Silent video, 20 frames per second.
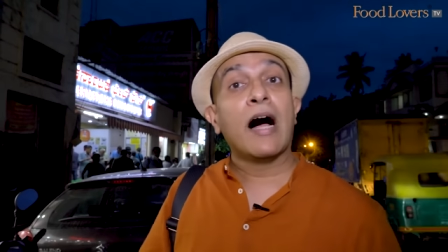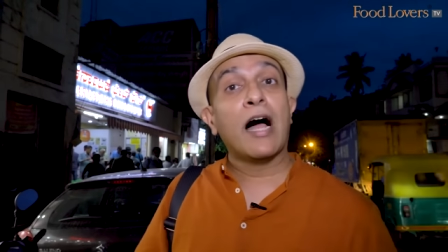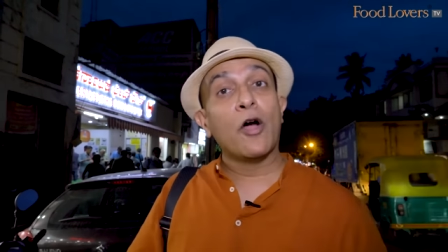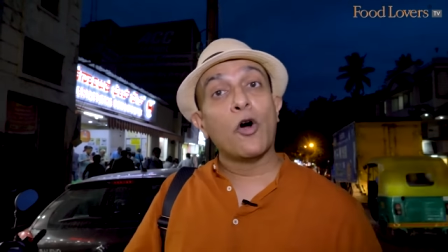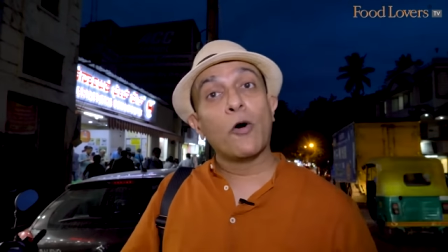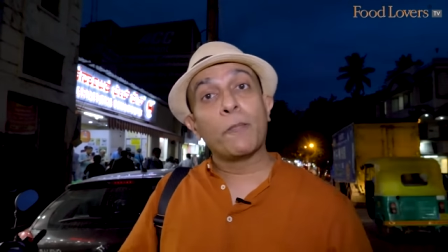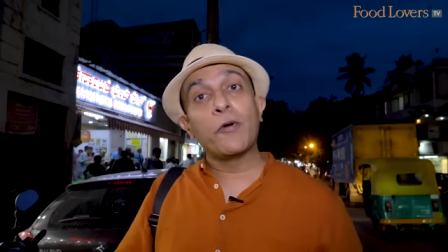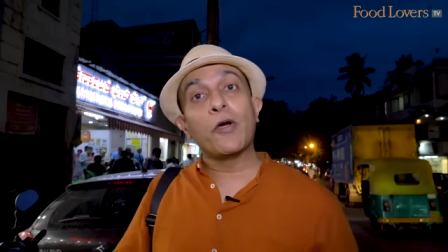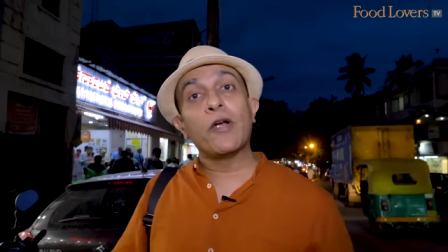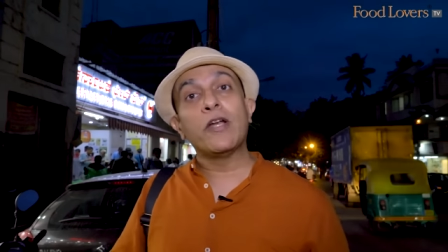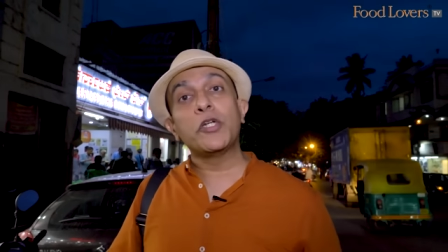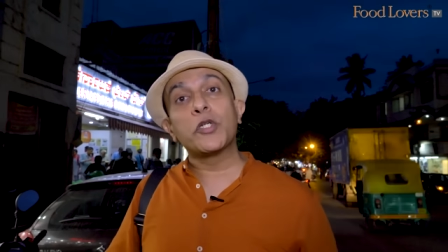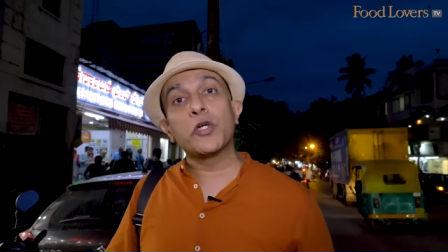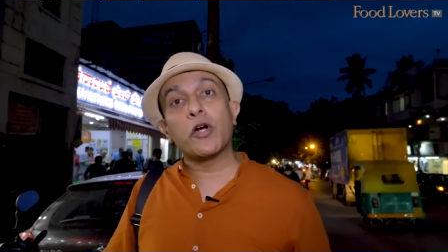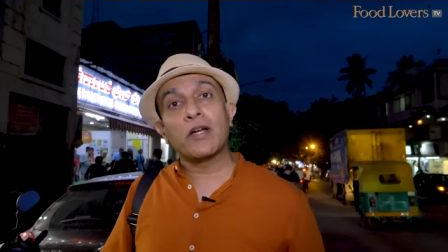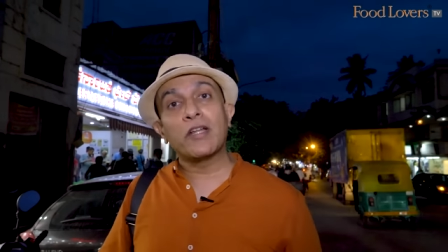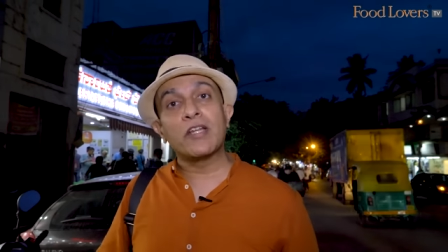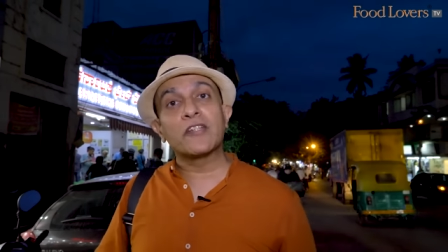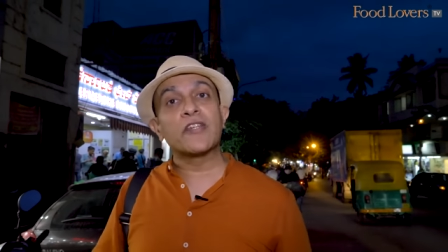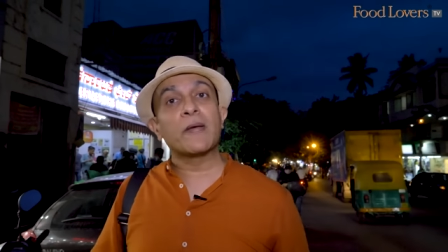I hope you
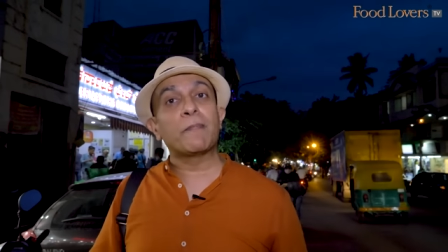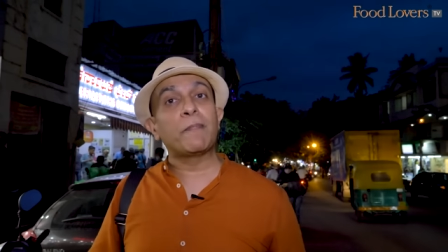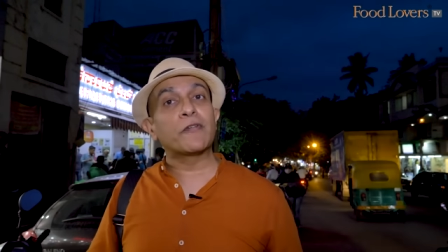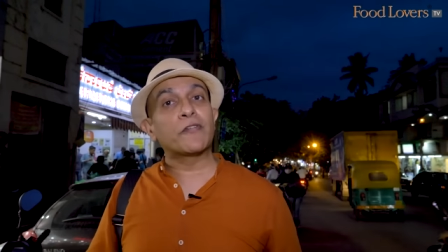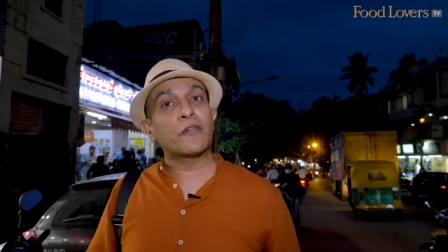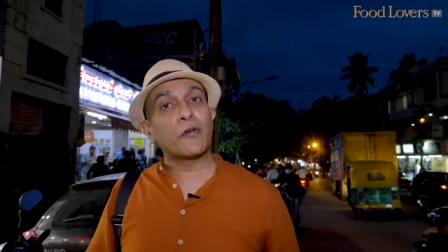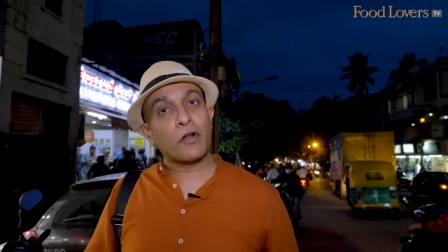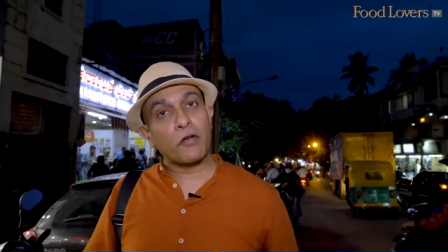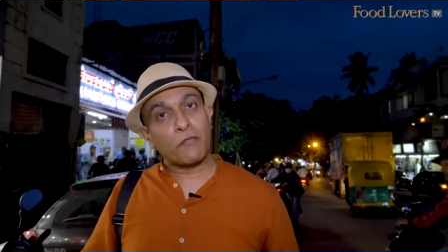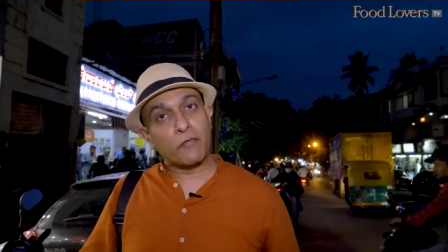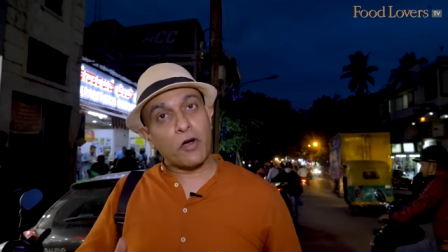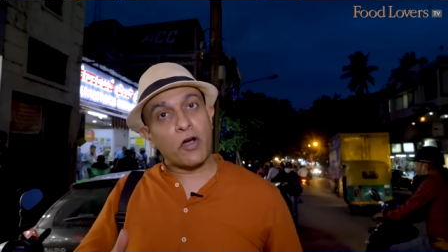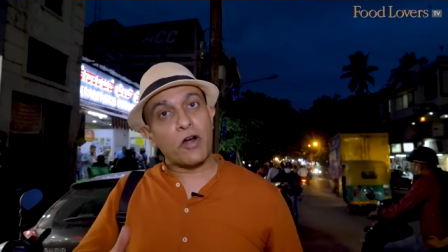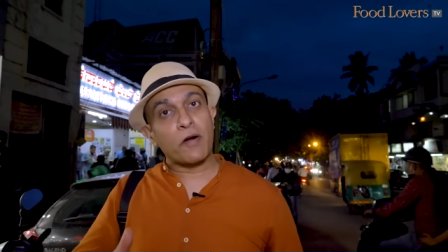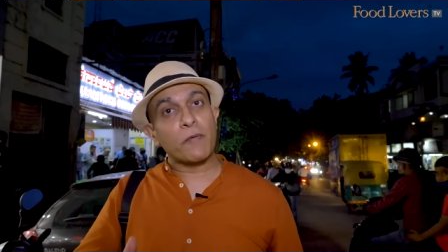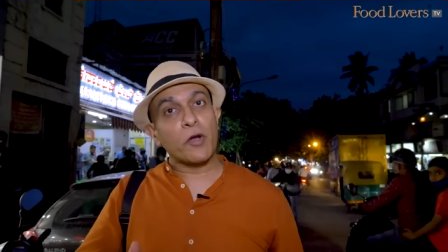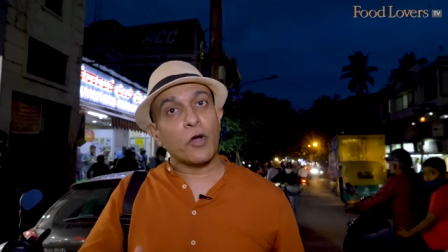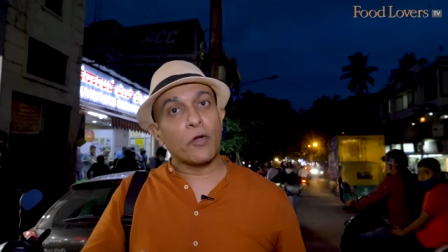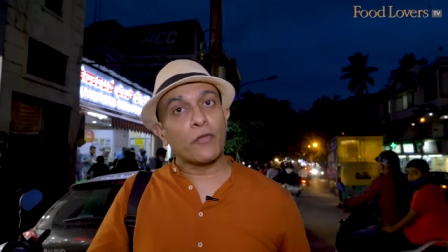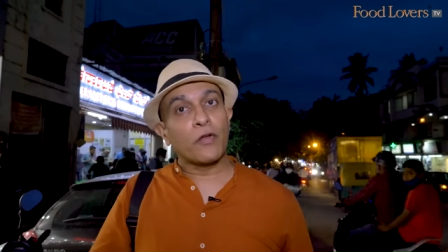enjoyed this episode of
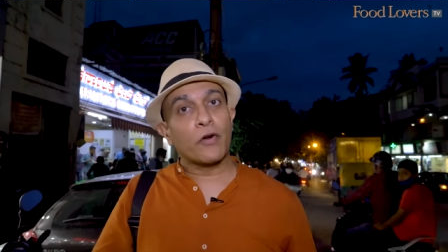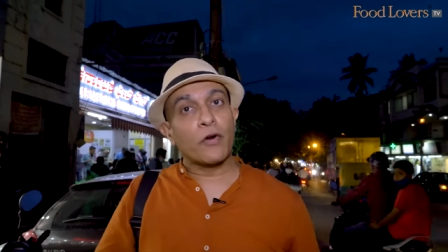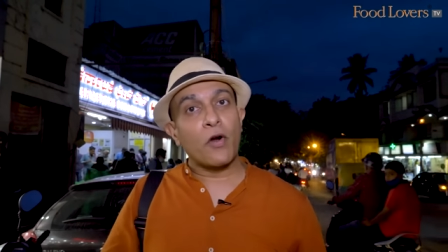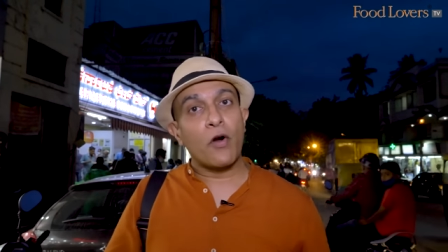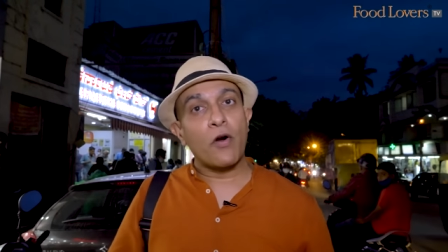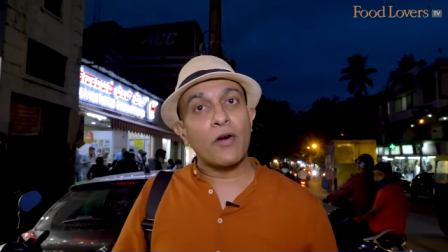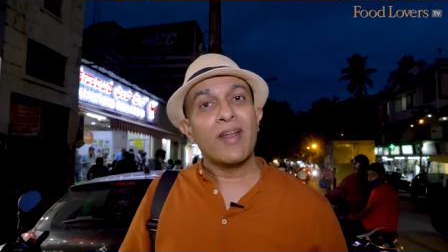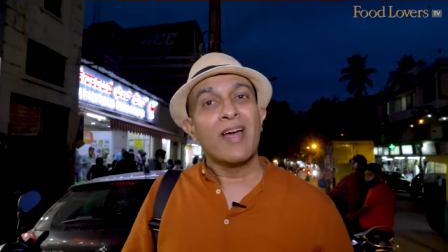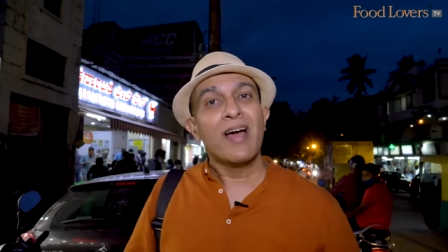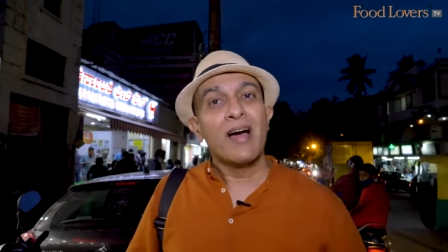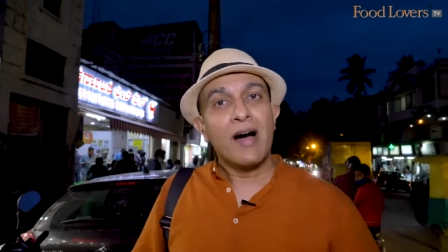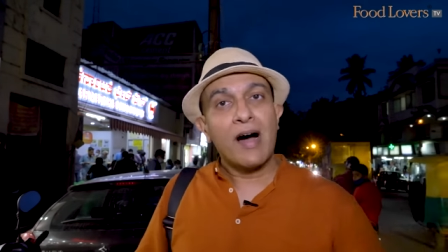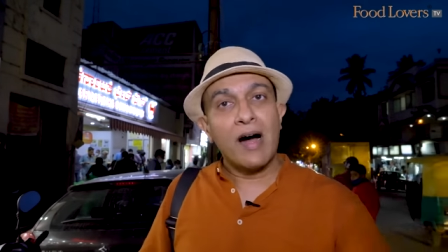Gourmet on the Road.